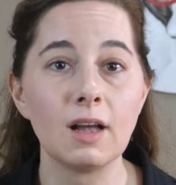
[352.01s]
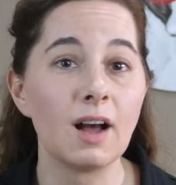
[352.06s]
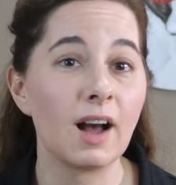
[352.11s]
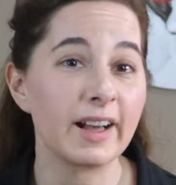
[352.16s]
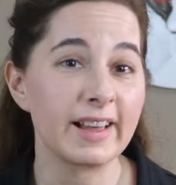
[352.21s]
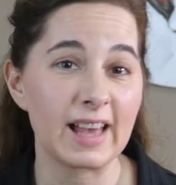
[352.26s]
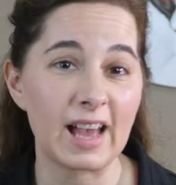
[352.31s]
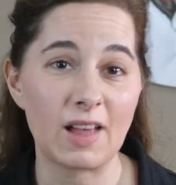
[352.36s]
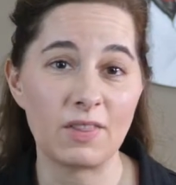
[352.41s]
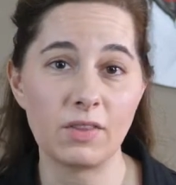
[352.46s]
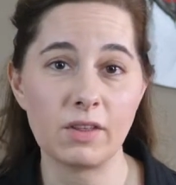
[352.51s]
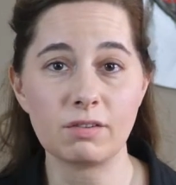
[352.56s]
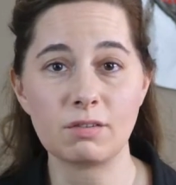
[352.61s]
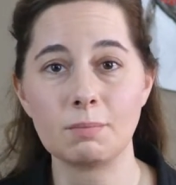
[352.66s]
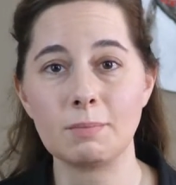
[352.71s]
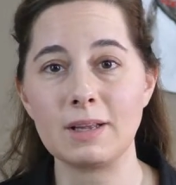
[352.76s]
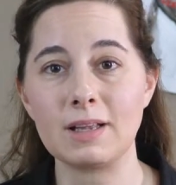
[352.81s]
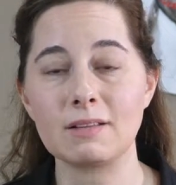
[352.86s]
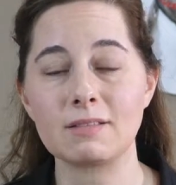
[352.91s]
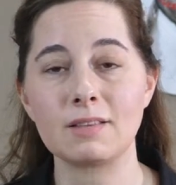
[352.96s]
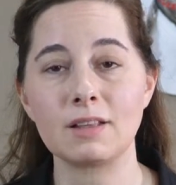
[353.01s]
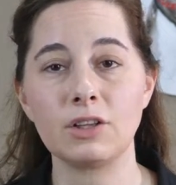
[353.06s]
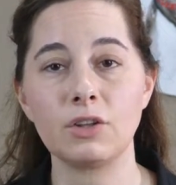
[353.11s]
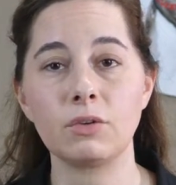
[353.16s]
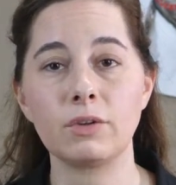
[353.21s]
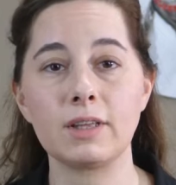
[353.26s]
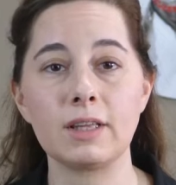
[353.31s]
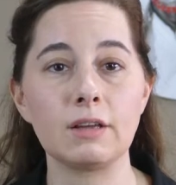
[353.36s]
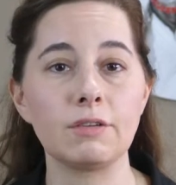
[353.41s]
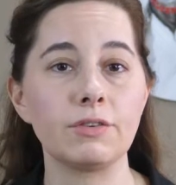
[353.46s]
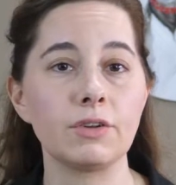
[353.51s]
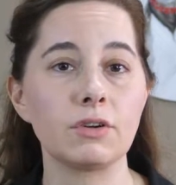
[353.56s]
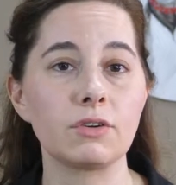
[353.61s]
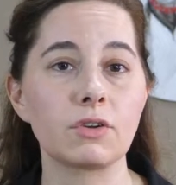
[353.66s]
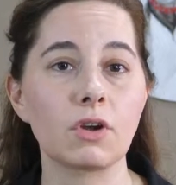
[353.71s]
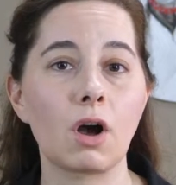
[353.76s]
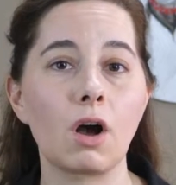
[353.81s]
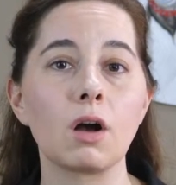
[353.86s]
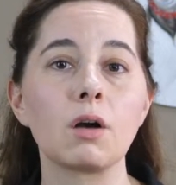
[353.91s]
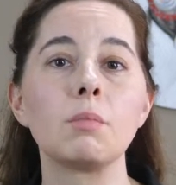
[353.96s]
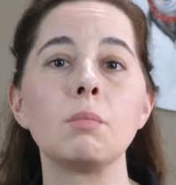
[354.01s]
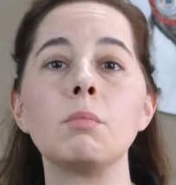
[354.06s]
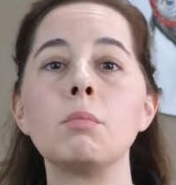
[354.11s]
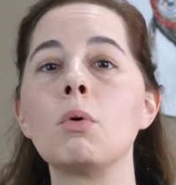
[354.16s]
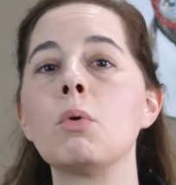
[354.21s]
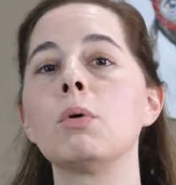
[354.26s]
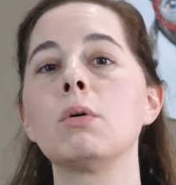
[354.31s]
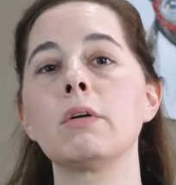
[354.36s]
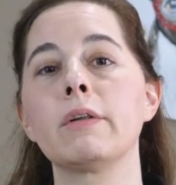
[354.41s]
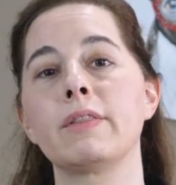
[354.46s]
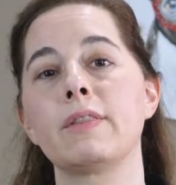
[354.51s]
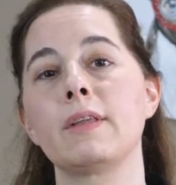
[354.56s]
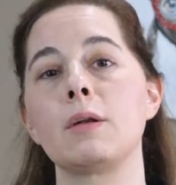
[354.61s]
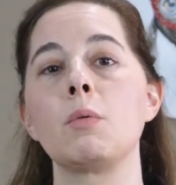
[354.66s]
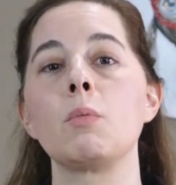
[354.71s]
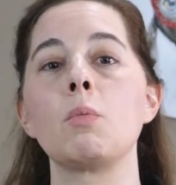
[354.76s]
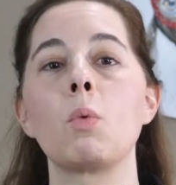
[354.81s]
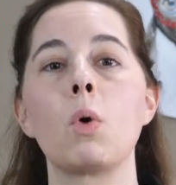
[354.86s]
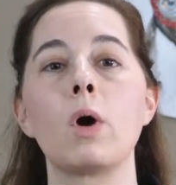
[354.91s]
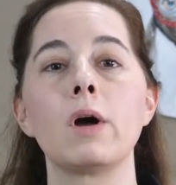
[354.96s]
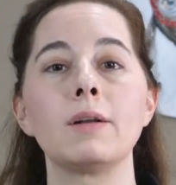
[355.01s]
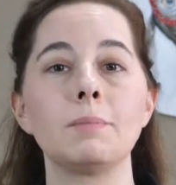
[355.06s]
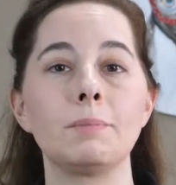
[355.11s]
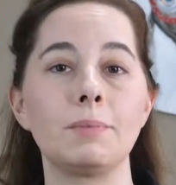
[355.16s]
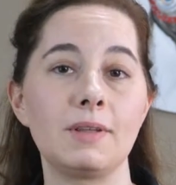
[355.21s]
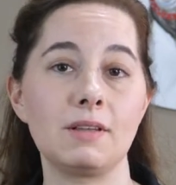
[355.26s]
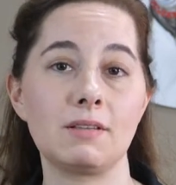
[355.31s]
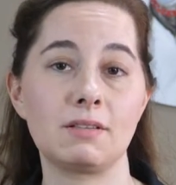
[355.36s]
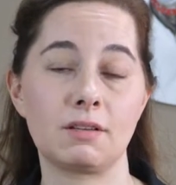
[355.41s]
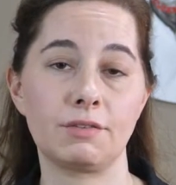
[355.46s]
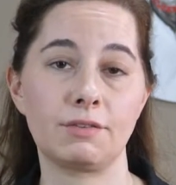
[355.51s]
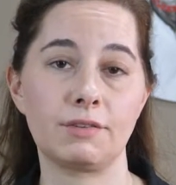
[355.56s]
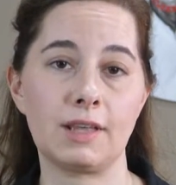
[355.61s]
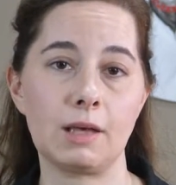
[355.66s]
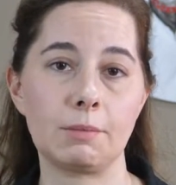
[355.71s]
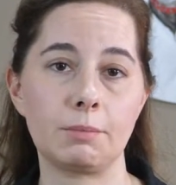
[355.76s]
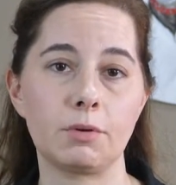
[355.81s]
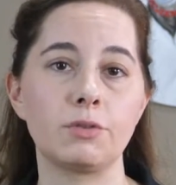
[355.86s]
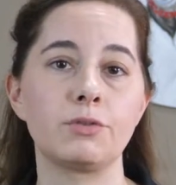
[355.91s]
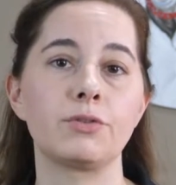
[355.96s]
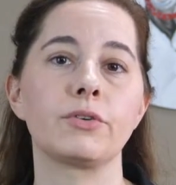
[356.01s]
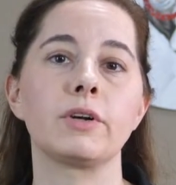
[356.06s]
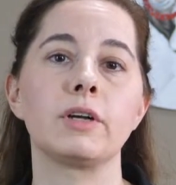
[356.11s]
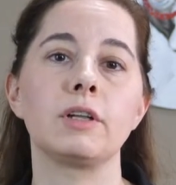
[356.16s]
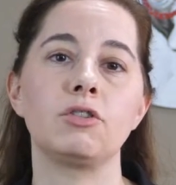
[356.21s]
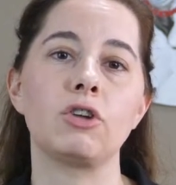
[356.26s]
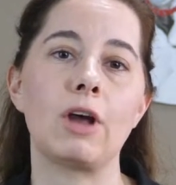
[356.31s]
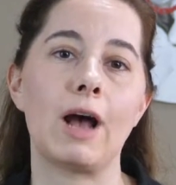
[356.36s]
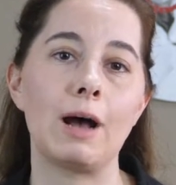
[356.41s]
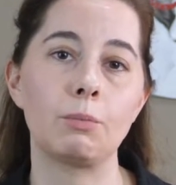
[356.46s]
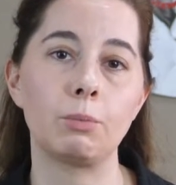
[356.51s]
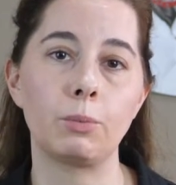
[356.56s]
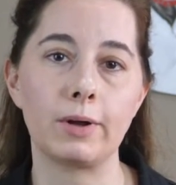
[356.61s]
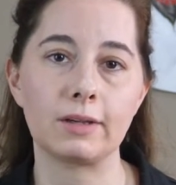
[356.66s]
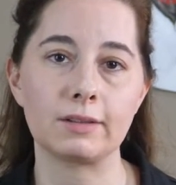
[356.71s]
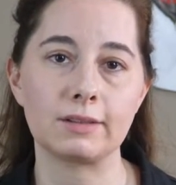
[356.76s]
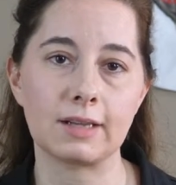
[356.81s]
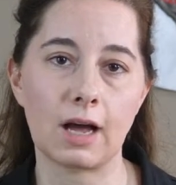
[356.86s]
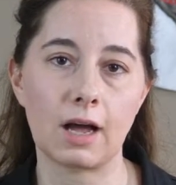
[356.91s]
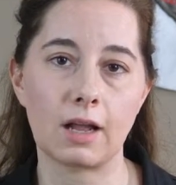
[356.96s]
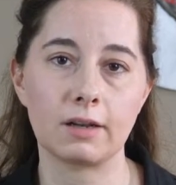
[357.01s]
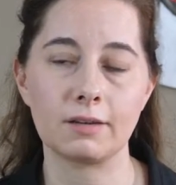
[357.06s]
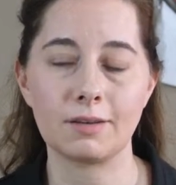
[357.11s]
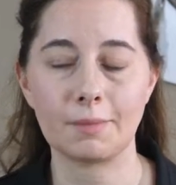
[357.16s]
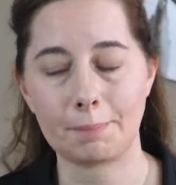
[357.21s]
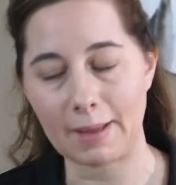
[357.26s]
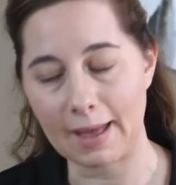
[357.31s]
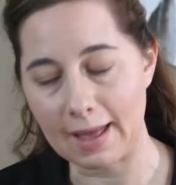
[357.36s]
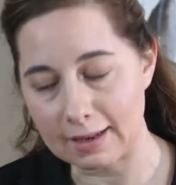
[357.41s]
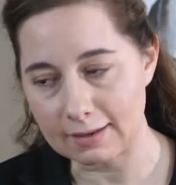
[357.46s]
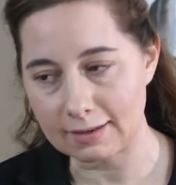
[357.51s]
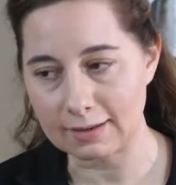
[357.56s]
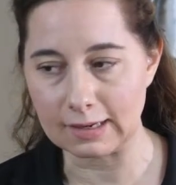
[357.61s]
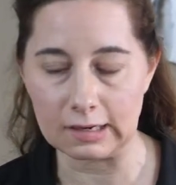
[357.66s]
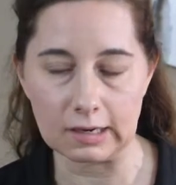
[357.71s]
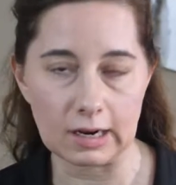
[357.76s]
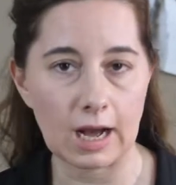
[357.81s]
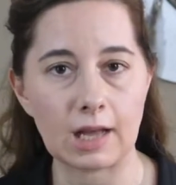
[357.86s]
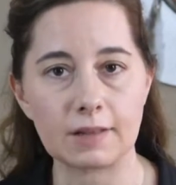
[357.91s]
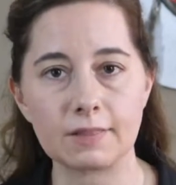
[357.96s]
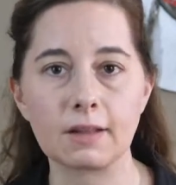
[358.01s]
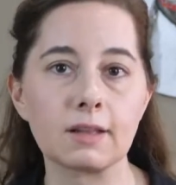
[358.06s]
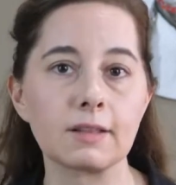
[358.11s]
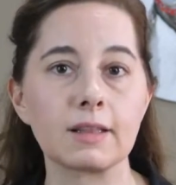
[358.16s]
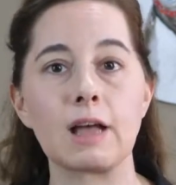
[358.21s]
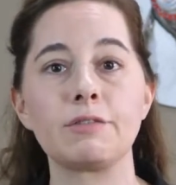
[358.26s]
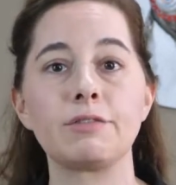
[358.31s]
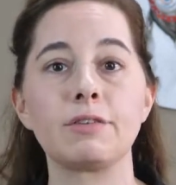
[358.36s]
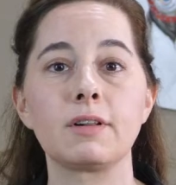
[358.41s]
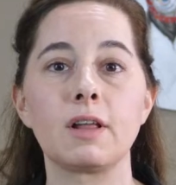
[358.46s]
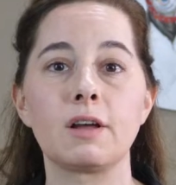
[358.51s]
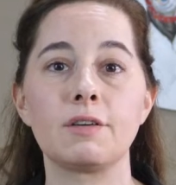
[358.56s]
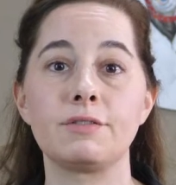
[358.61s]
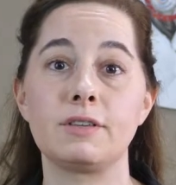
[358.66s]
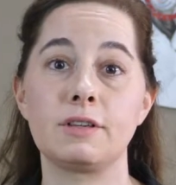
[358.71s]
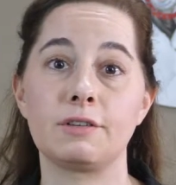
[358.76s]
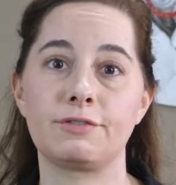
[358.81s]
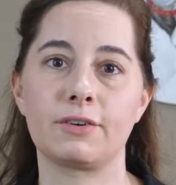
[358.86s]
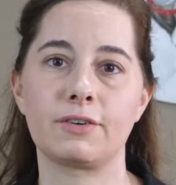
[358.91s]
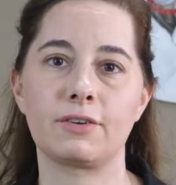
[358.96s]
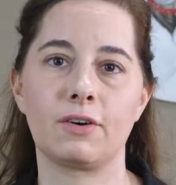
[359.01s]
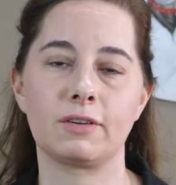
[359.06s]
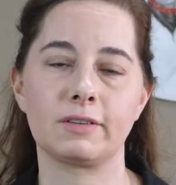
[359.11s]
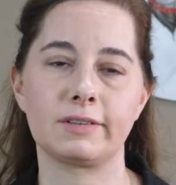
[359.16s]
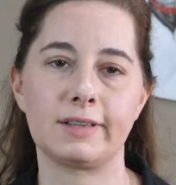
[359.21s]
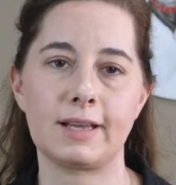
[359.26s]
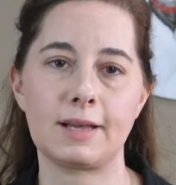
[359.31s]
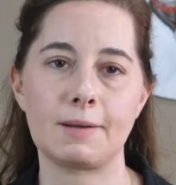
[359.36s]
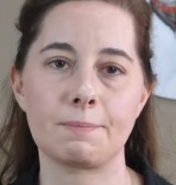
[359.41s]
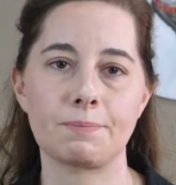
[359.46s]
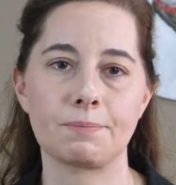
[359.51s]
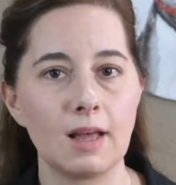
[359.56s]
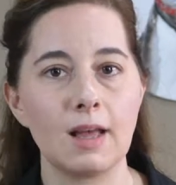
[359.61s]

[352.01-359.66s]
Again, this means that you give your dog more than one piece of kibble for a job well done, depending on the level of difficulty.